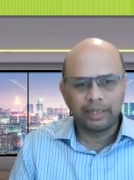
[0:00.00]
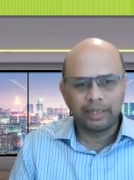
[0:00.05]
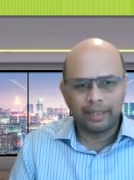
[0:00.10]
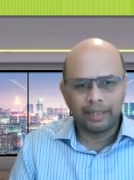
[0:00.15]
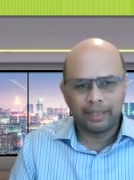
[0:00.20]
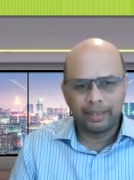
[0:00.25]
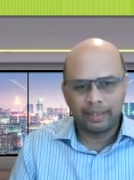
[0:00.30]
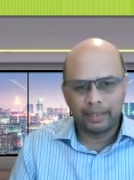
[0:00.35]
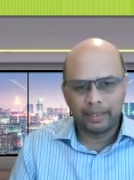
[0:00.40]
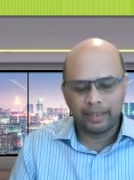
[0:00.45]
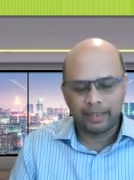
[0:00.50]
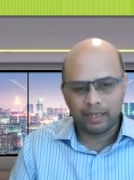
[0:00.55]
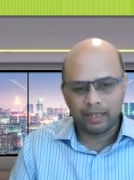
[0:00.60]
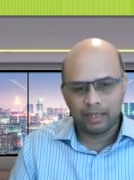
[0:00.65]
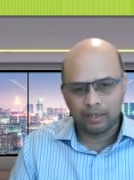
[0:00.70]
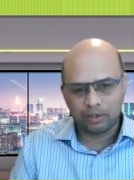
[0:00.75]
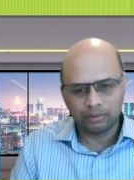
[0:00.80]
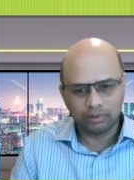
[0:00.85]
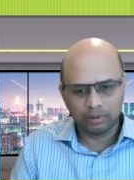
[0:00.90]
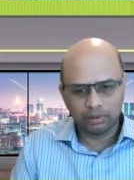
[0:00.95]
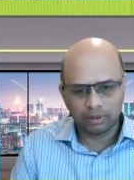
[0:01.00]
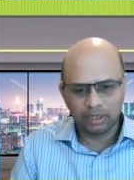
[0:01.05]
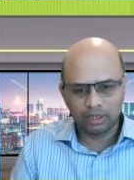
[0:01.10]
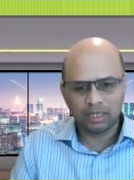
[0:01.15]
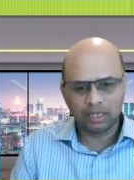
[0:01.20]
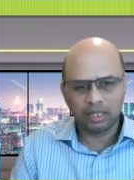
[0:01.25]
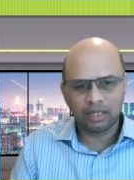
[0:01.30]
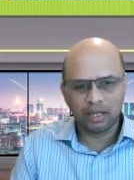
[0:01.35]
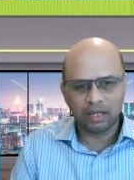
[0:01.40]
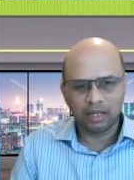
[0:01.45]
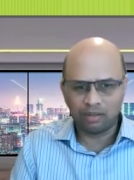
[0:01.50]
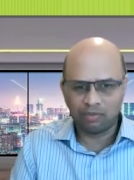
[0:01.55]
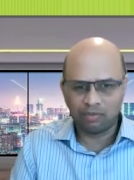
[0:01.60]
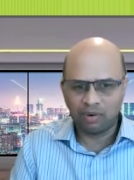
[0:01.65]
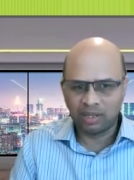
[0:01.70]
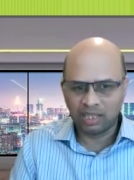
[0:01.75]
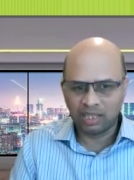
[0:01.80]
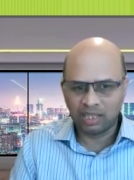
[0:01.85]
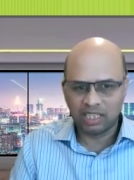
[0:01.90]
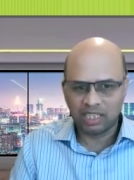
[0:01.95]
Uh, and also these are the
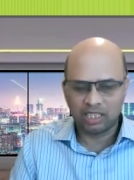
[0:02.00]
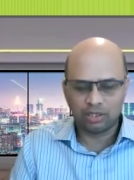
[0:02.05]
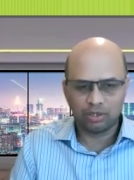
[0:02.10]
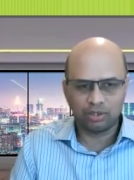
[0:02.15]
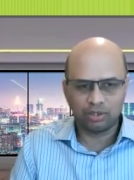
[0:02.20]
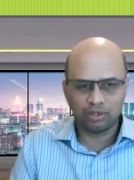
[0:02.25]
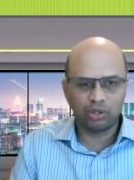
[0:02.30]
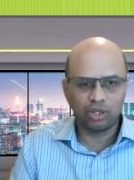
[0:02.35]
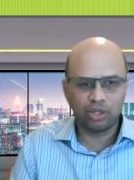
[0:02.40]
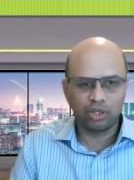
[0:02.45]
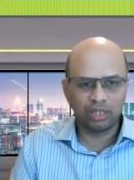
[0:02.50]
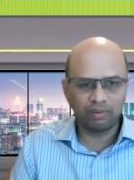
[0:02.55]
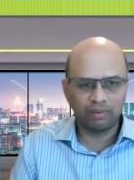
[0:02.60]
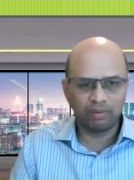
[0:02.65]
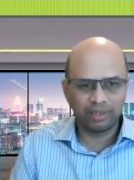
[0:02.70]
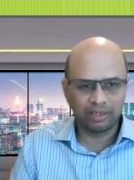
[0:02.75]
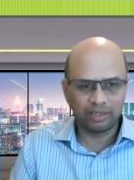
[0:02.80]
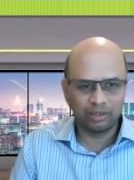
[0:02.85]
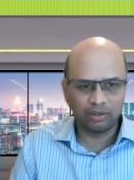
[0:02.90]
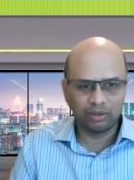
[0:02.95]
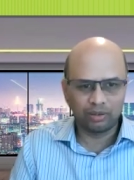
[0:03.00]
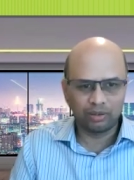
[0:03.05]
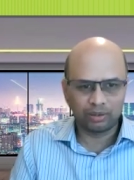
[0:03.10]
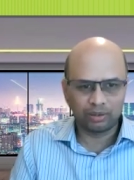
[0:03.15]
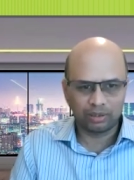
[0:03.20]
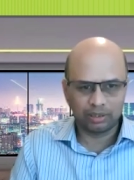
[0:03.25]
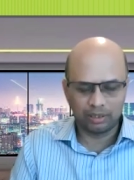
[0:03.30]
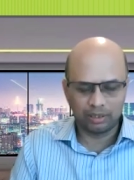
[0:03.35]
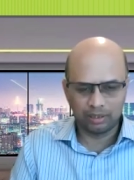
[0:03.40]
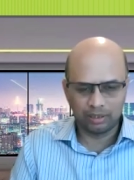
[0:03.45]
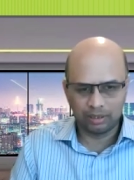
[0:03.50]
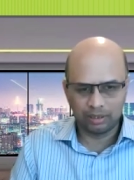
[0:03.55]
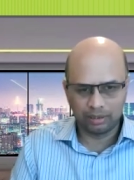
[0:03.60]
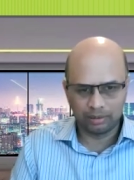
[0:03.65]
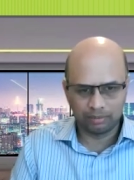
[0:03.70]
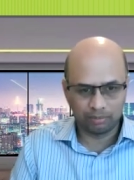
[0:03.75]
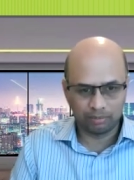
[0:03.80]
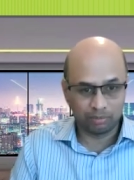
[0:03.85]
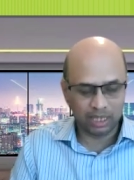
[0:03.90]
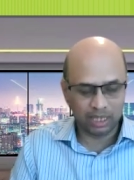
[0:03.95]
advantages in going with, you know, uh,
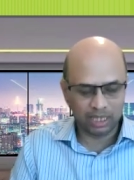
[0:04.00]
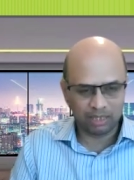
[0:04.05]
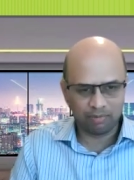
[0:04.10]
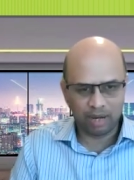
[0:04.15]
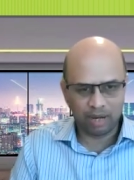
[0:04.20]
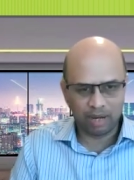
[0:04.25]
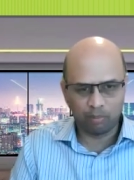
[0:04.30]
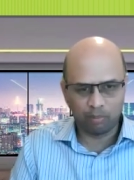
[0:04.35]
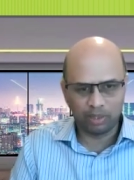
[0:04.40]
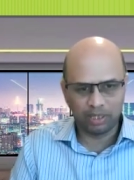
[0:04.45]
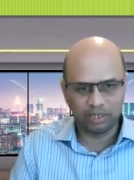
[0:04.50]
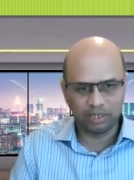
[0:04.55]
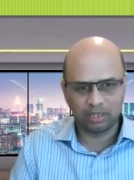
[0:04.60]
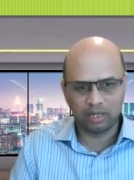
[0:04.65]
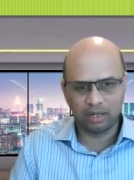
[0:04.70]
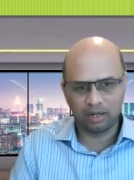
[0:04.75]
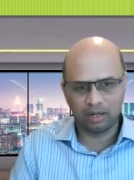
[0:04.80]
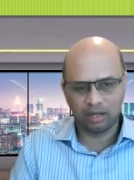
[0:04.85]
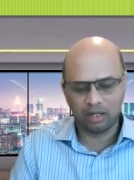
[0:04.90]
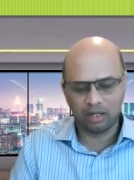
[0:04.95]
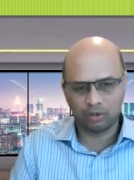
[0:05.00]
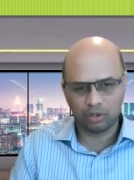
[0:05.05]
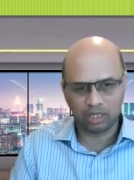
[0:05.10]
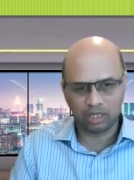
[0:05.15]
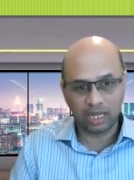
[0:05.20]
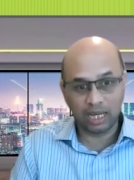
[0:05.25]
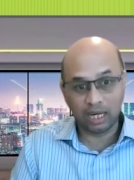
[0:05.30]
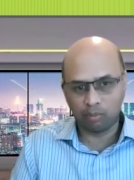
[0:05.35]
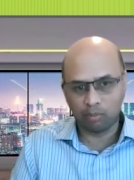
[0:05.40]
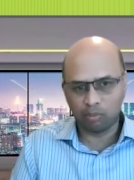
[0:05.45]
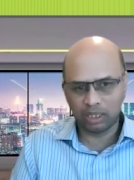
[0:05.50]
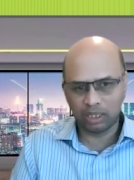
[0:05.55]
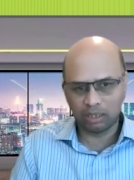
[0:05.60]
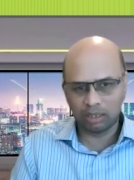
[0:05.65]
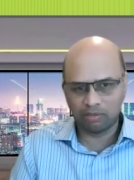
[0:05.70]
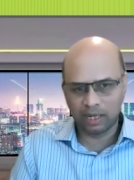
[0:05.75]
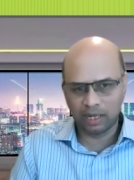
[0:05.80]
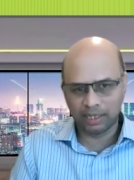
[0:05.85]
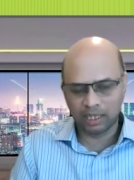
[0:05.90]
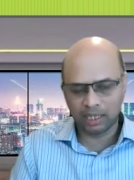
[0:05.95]
multifamilies, and also scalability
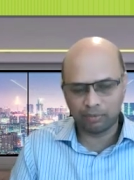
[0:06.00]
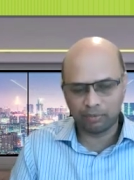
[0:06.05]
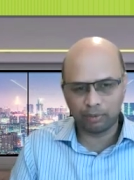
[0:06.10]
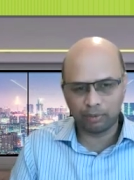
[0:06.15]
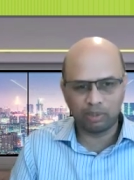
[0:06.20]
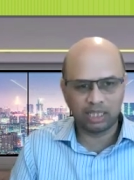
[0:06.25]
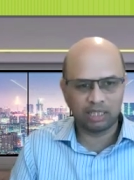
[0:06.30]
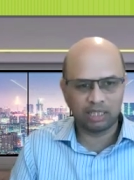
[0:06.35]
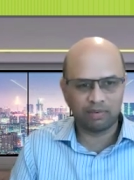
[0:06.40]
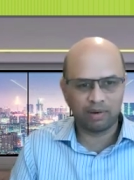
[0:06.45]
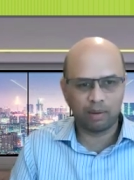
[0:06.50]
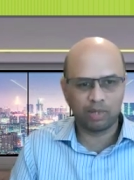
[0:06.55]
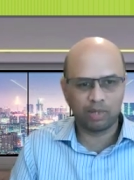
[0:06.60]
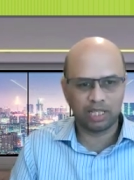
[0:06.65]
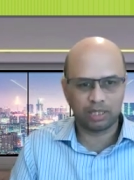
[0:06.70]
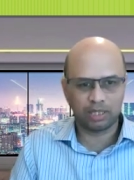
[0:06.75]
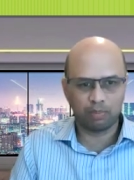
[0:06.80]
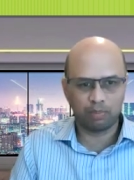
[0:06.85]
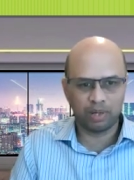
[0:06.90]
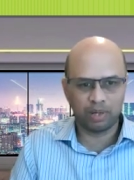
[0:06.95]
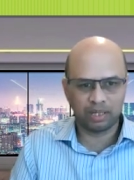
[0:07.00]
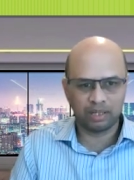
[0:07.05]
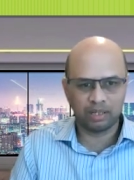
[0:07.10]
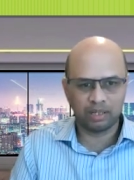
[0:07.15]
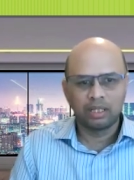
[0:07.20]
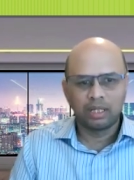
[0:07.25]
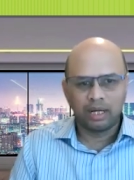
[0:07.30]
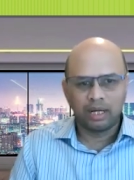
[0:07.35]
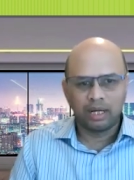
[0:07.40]
point of view, multifamily is better.